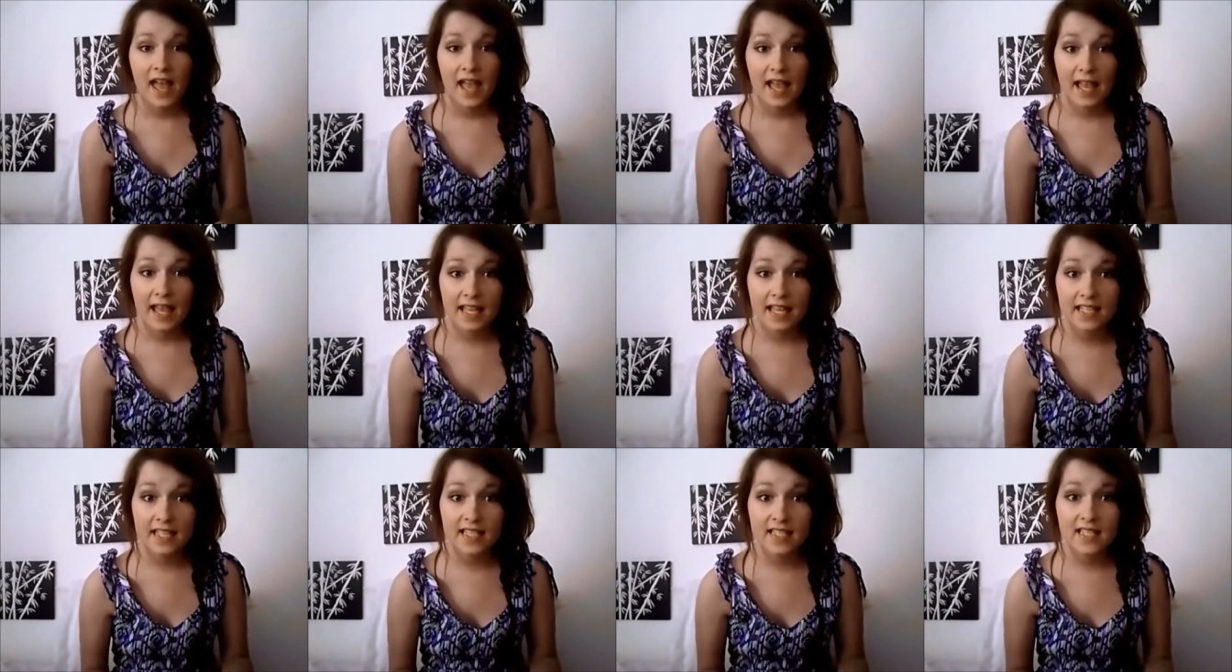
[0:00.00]

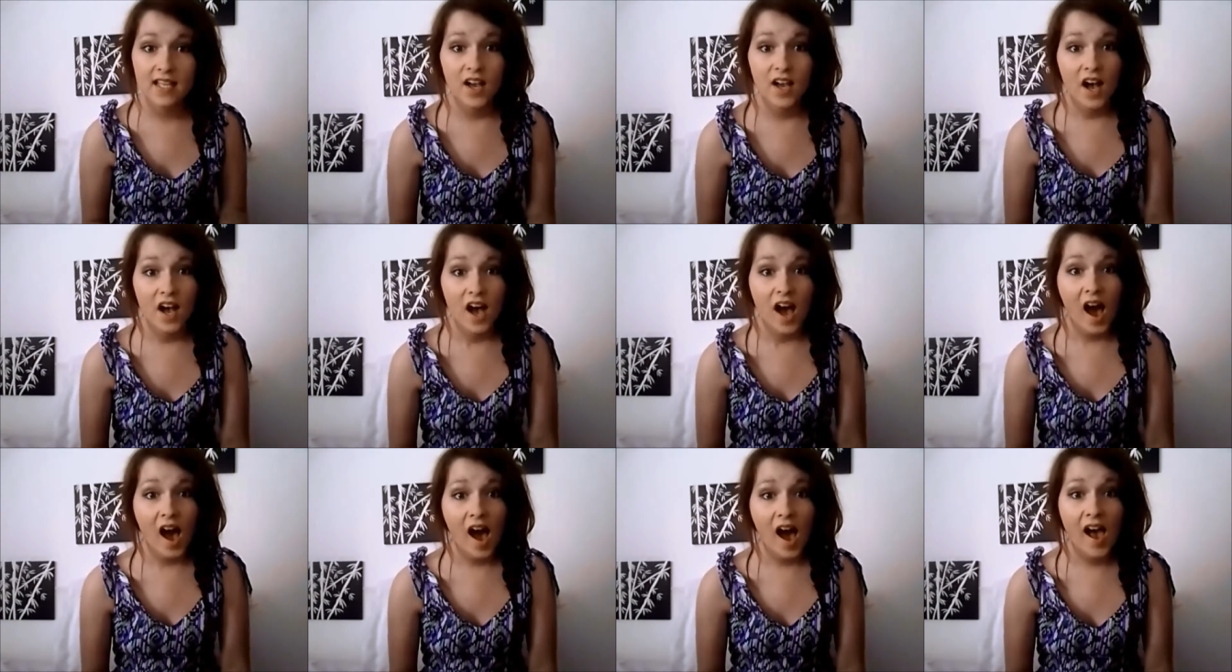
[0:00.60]
And
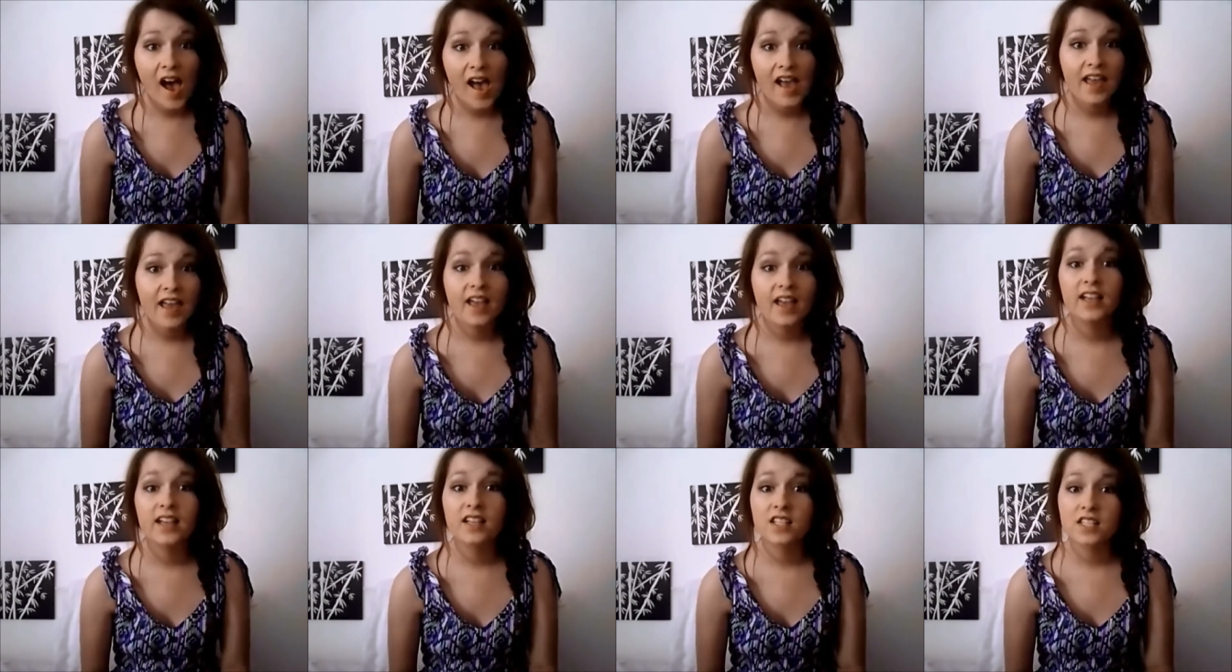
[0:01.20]

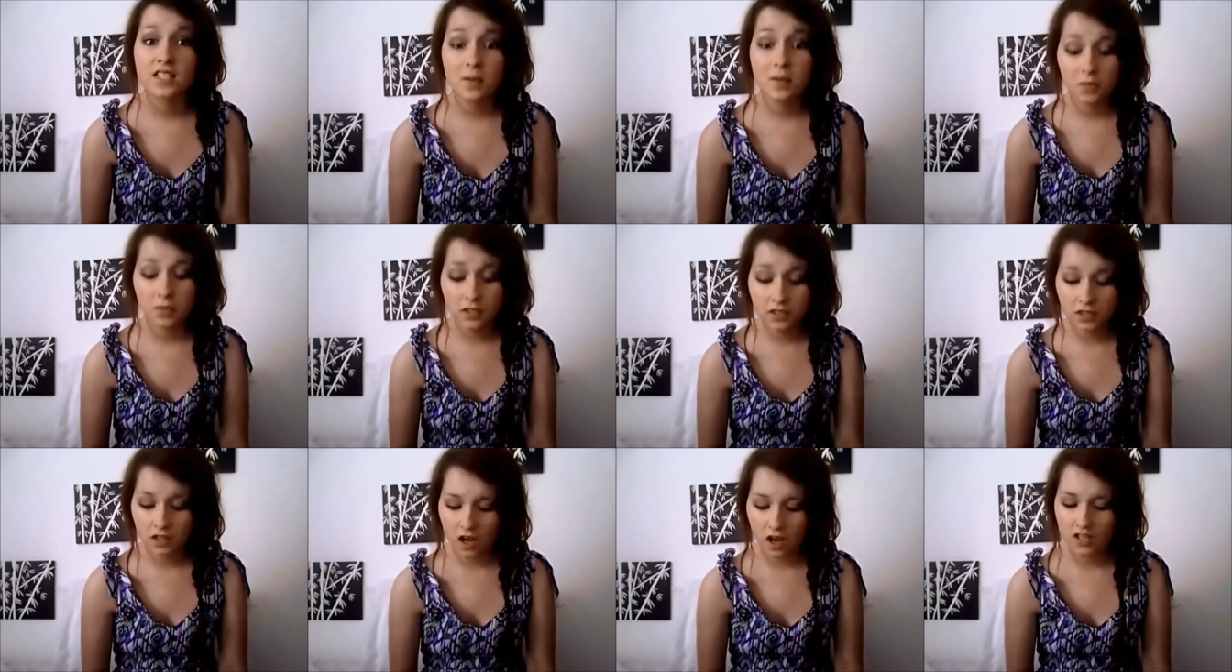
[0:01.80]
I stumbled
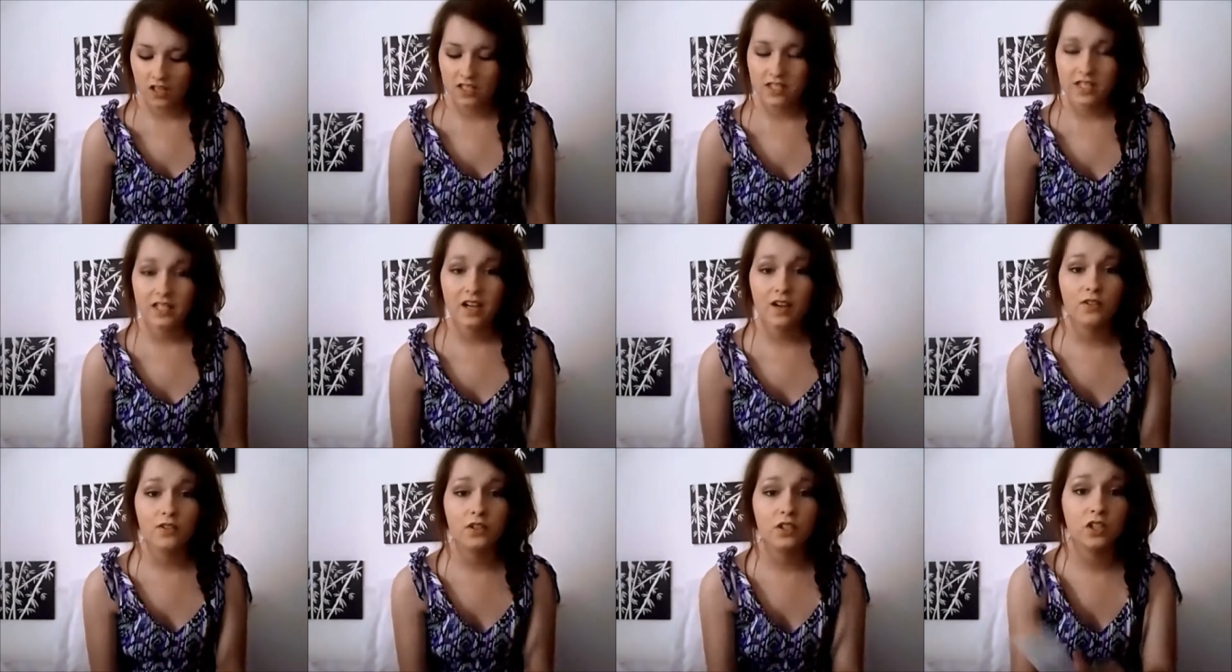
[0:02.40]
across the
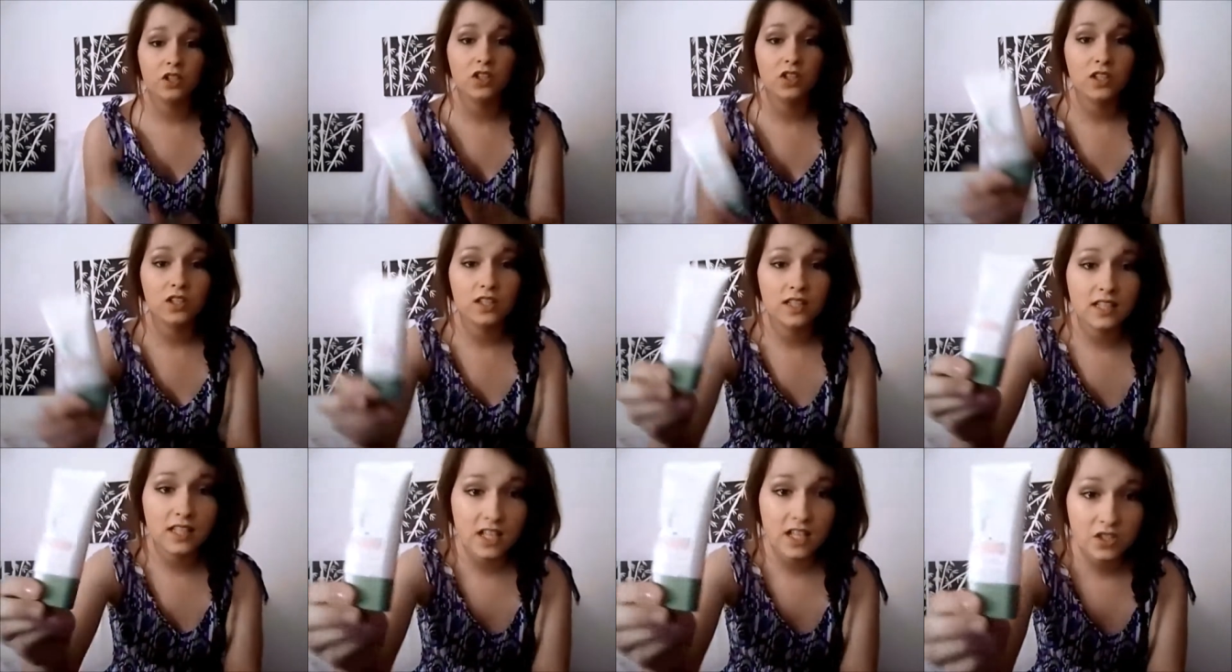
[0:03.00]
CoverGirl
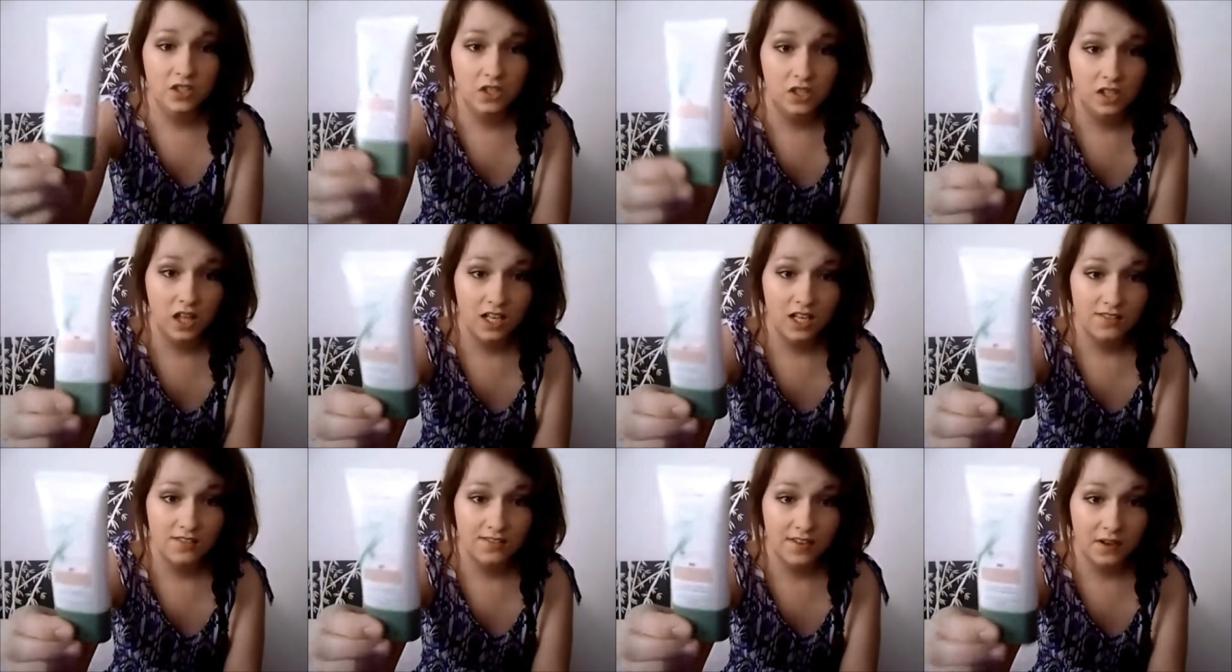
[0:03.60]

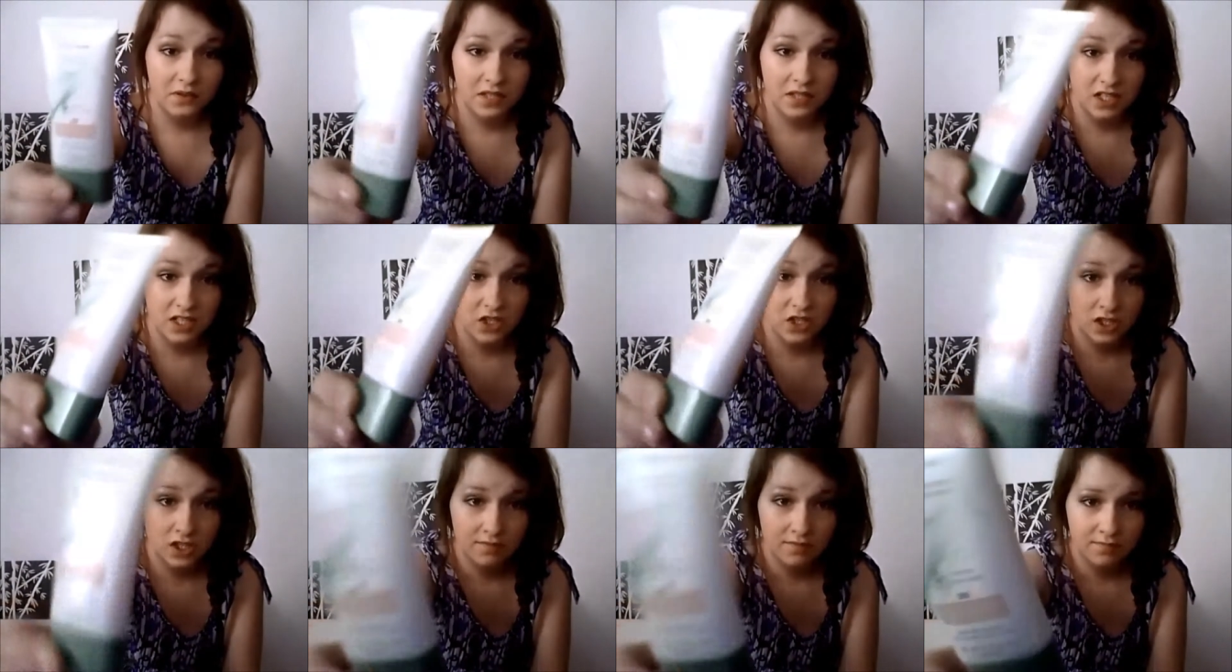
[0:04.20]
NatureLuxe
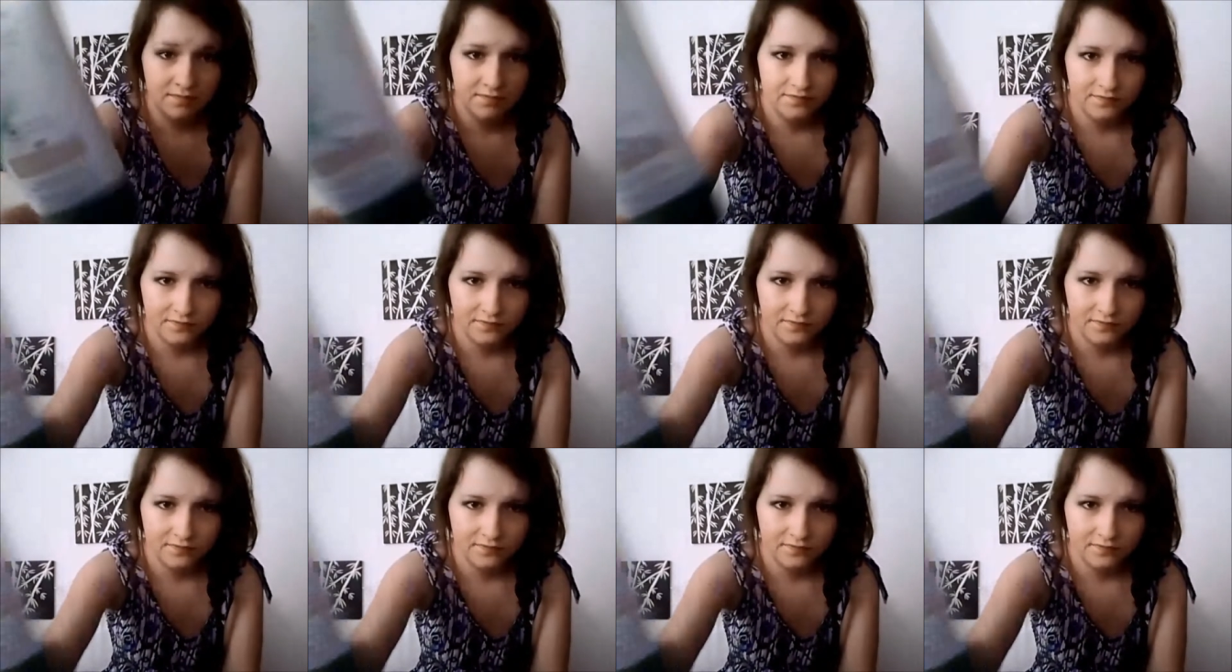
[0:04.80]
Foundation.